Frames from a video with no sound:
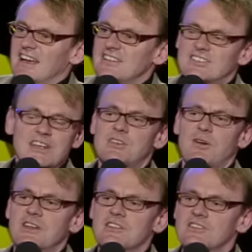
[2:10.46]
It seemed
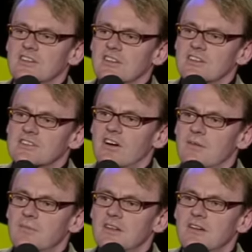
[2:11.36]
so innocent at the
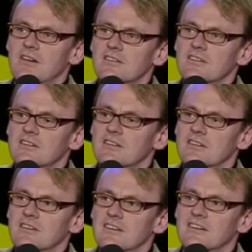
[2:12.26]
time, you know.
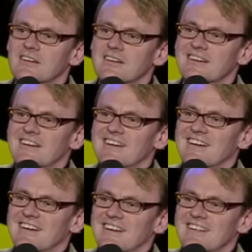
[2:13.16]
I
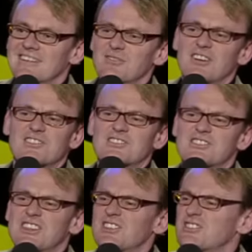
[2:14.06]
didn't realise the
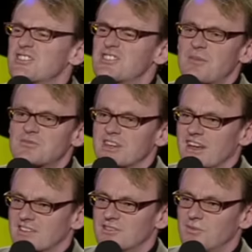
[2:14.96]
sinister
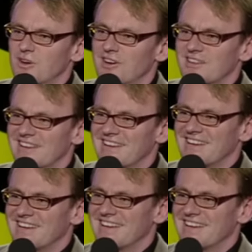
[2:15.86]
subtext at work there.